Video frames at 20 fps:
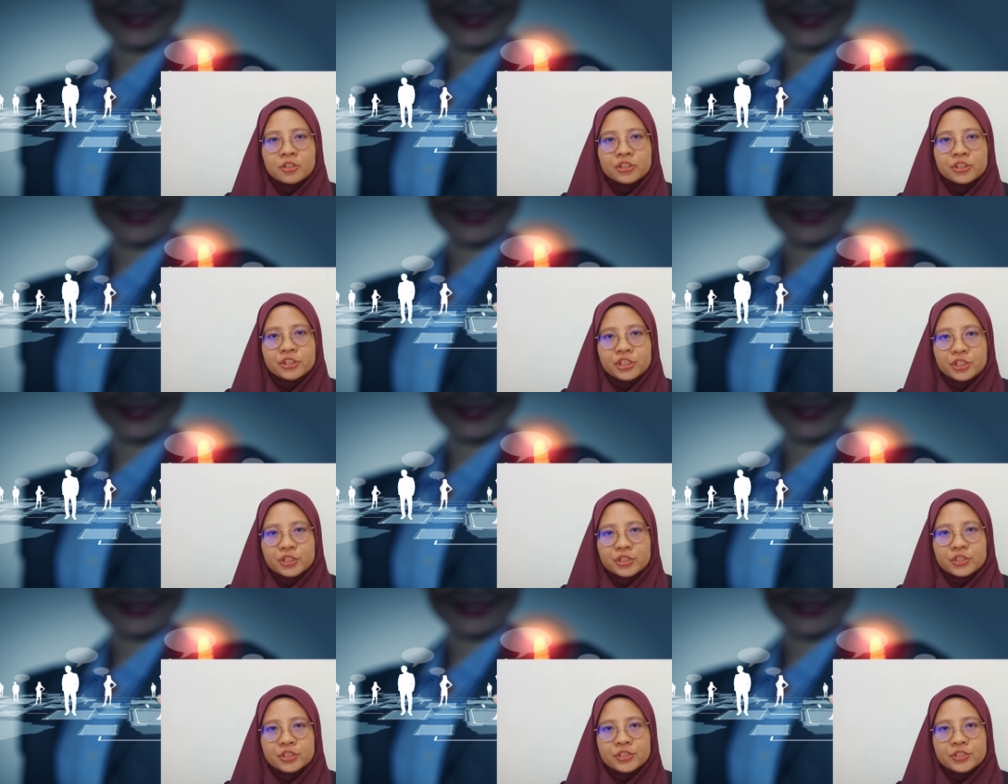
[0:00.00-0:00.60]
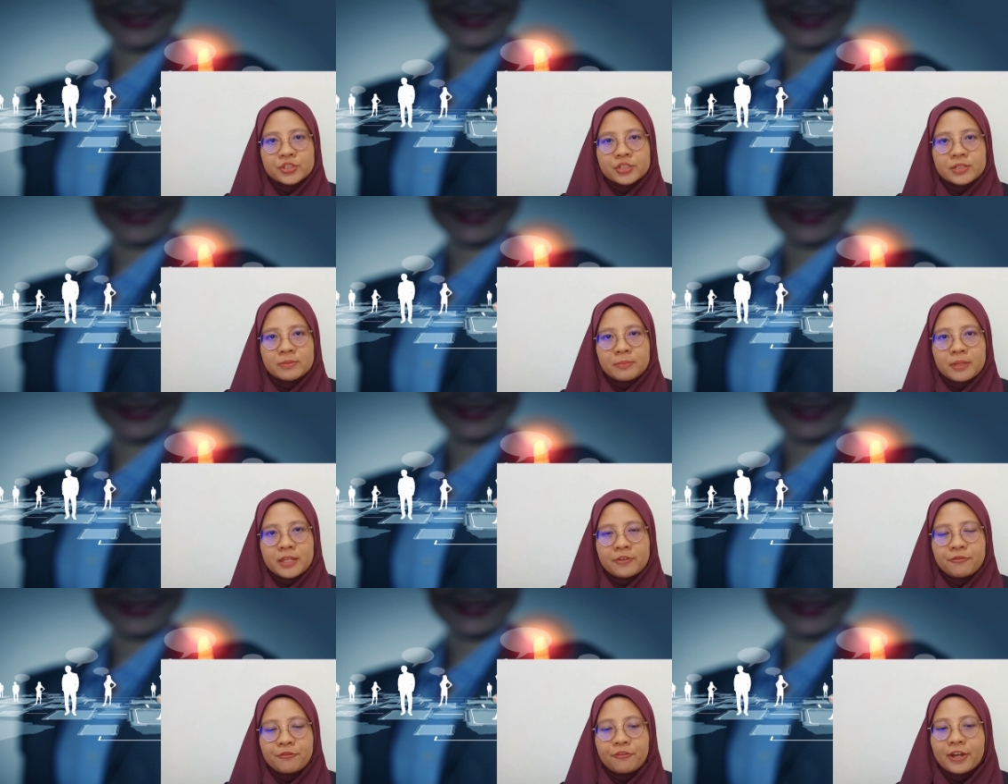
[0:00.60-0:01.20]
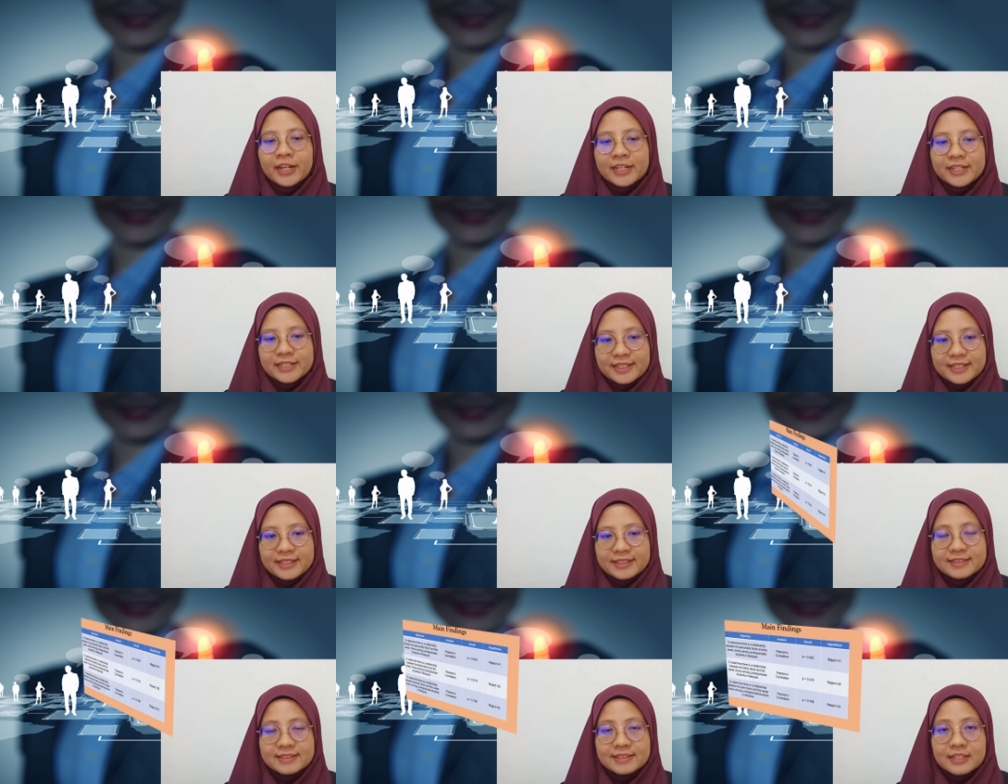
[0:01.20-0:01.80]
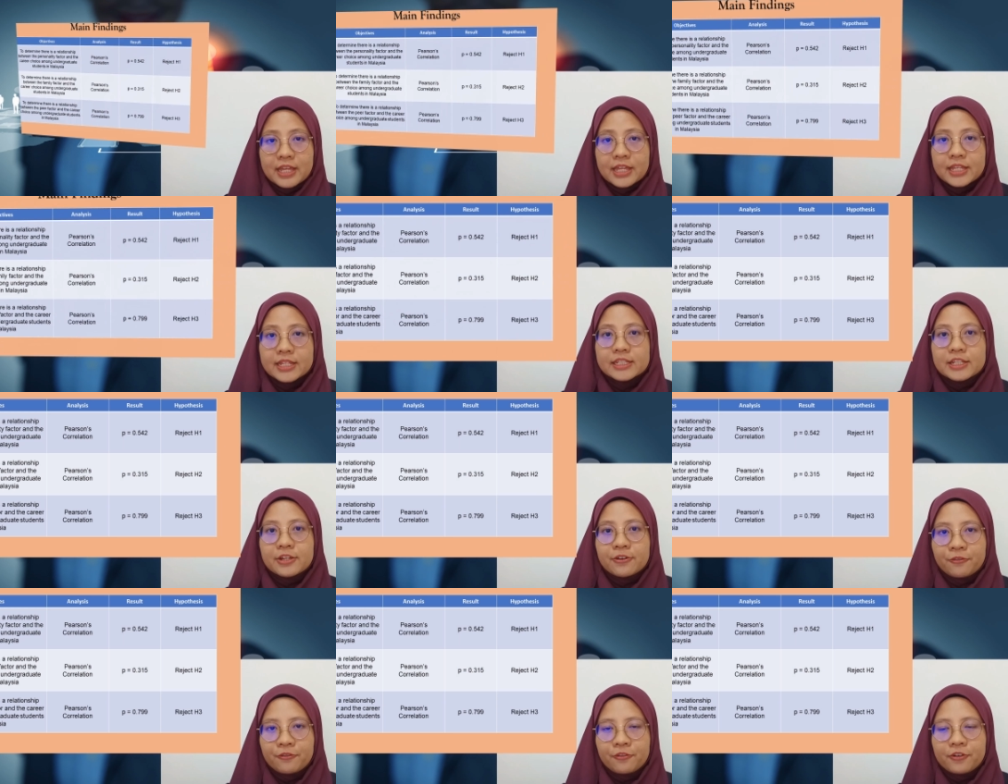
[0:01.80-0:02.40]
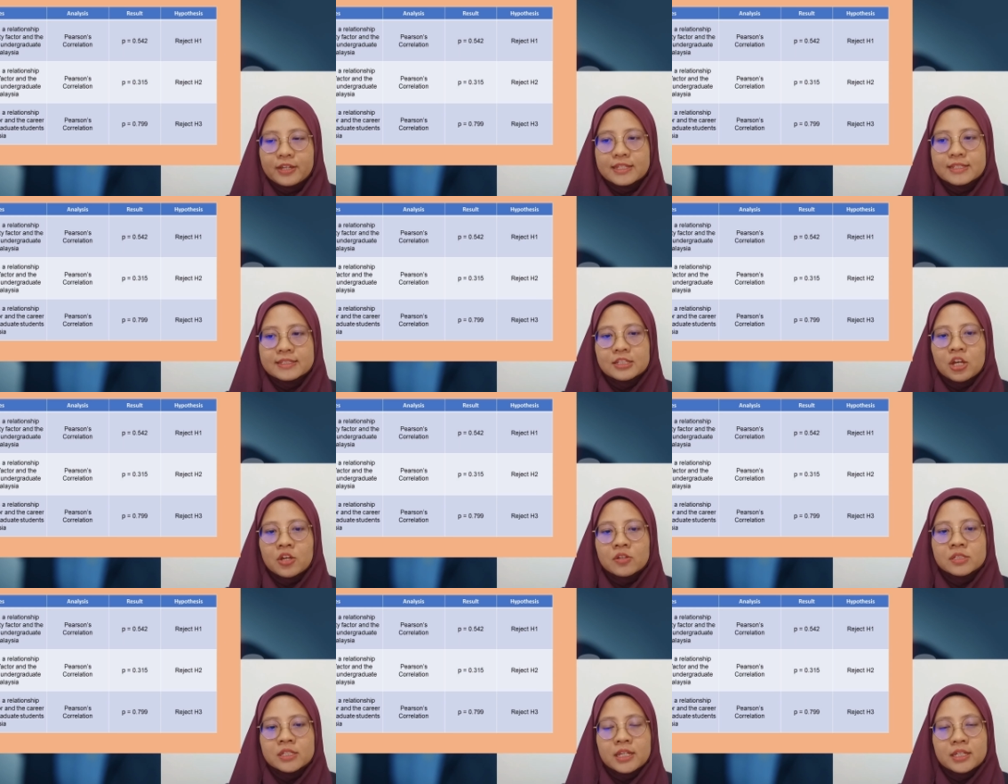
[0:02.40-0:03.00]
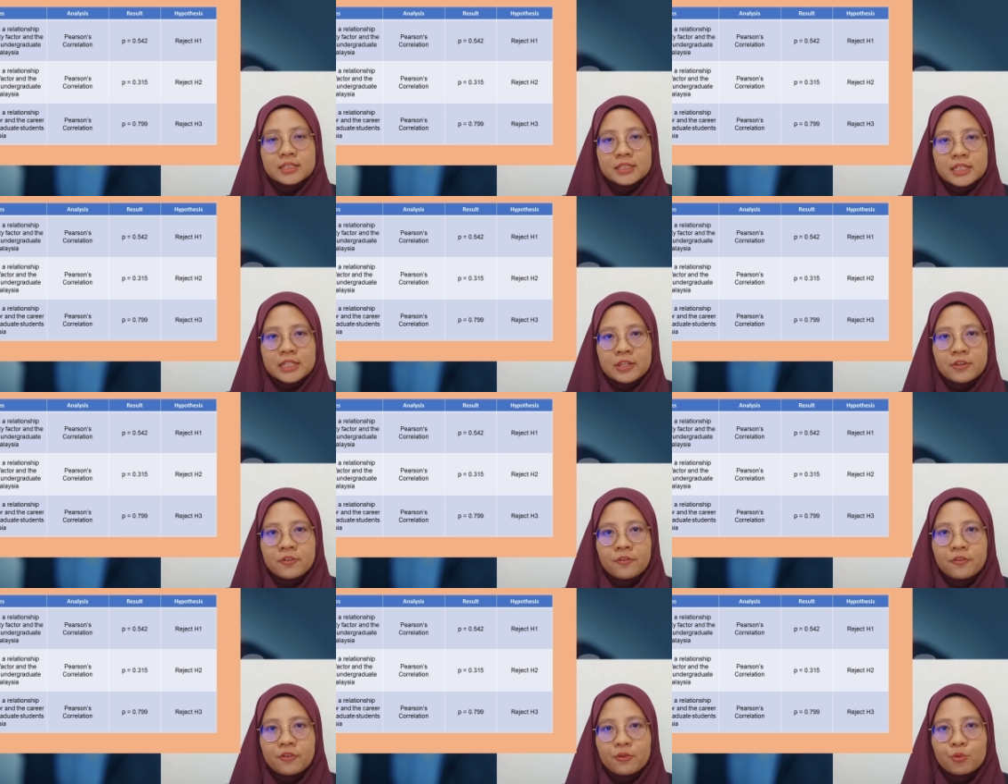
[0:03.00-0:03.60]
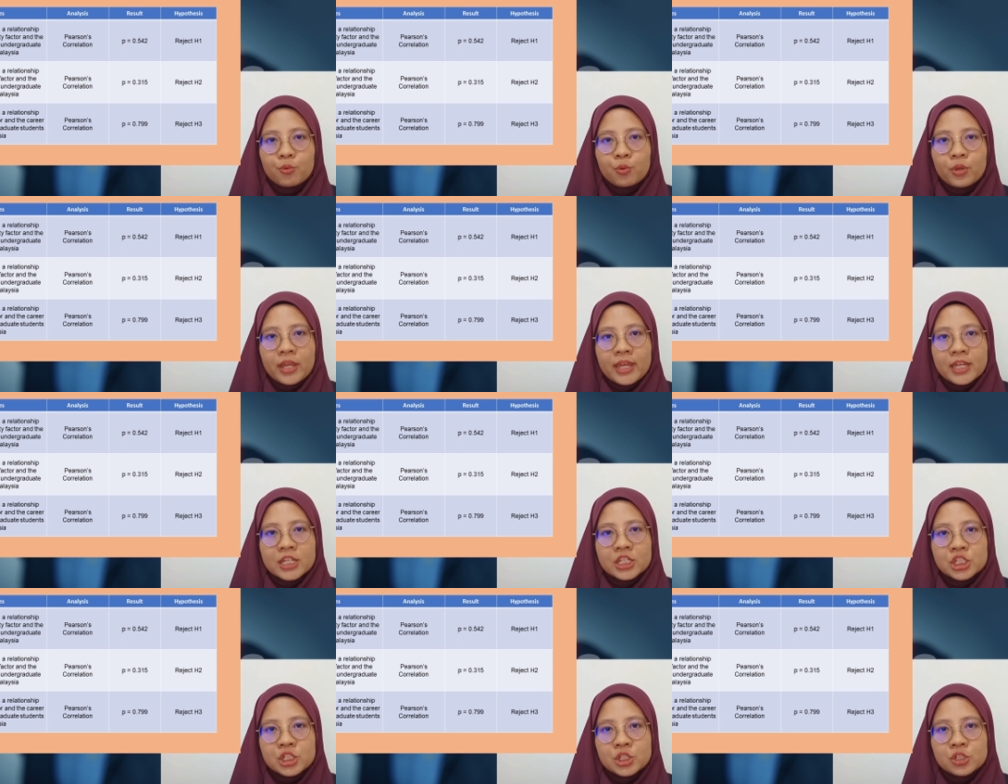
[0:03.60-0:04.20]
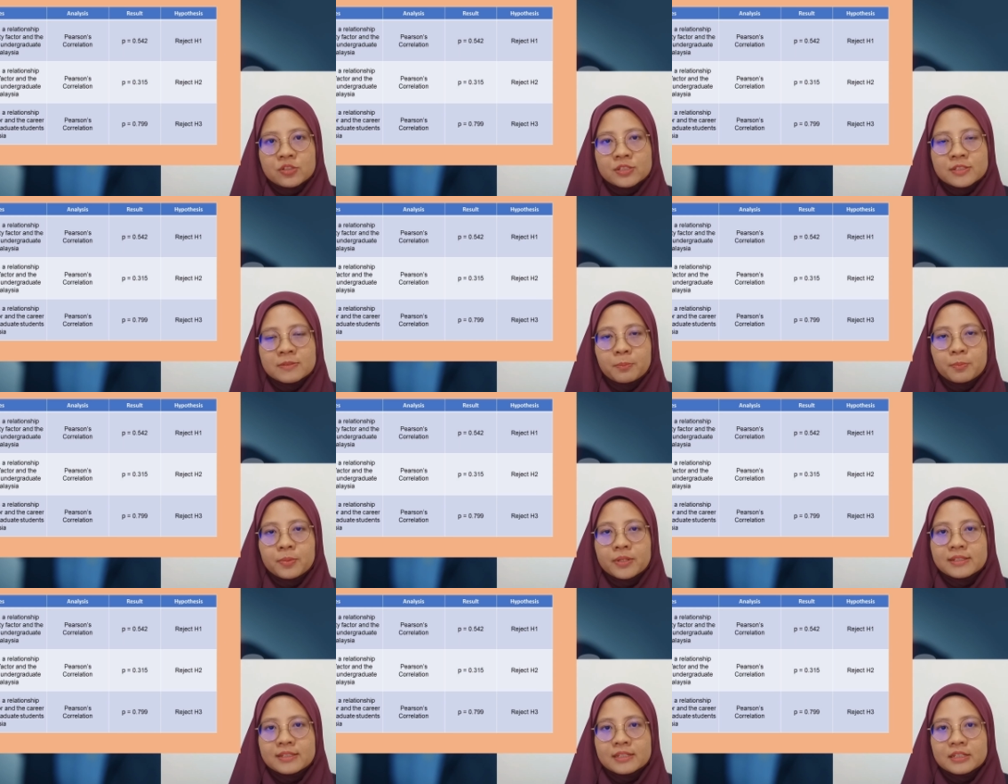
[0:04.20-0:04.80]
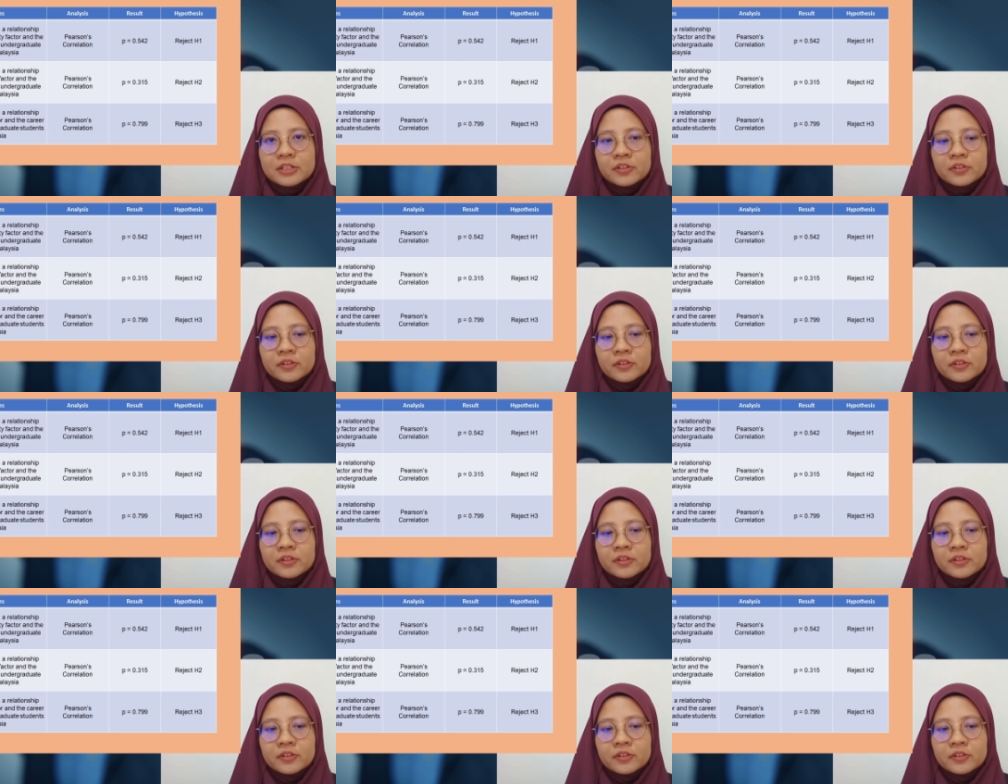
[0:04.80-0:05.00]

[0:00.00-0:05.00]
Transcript: continued to the main findings. The first objective, we had used Pearson